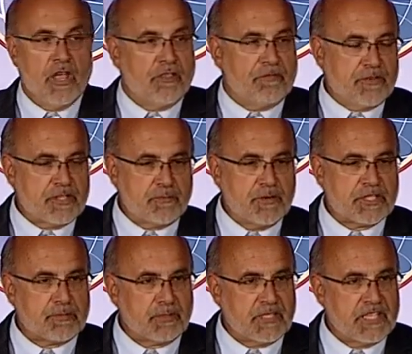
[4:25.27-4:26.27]
The first
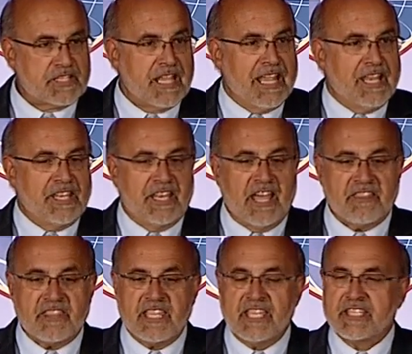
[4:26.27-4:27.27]
principle is
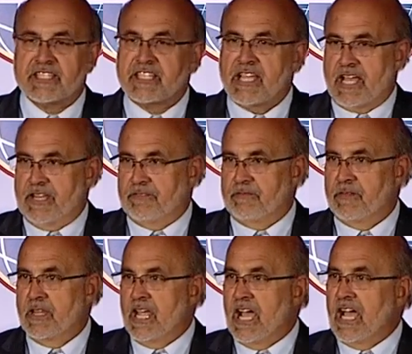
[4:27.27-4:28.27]
nothing is done
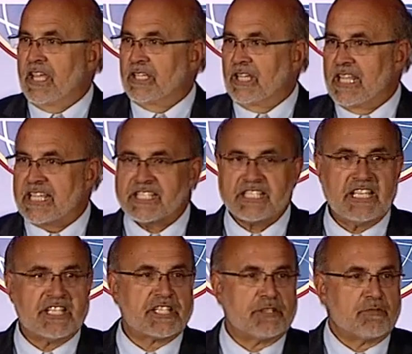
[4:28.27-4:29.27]
unless
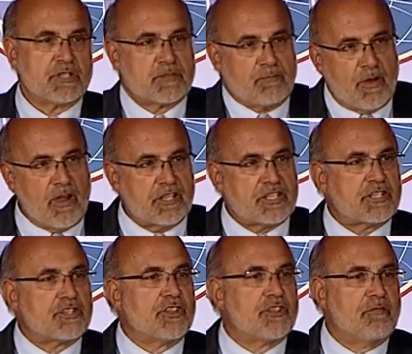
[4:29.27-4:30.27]
it's in
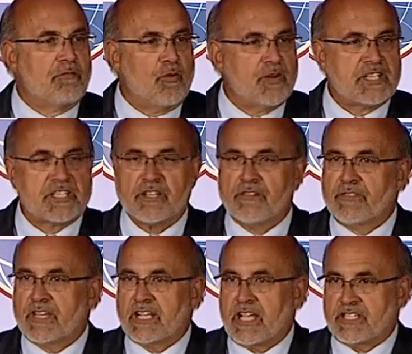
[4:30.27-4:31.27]
response to the voice
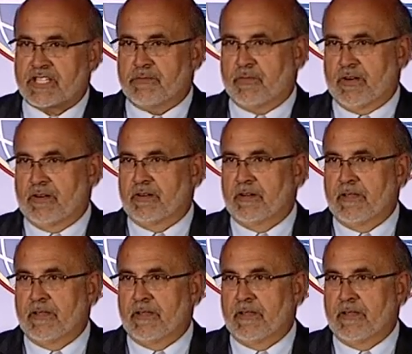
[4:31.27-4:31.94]
of the customer.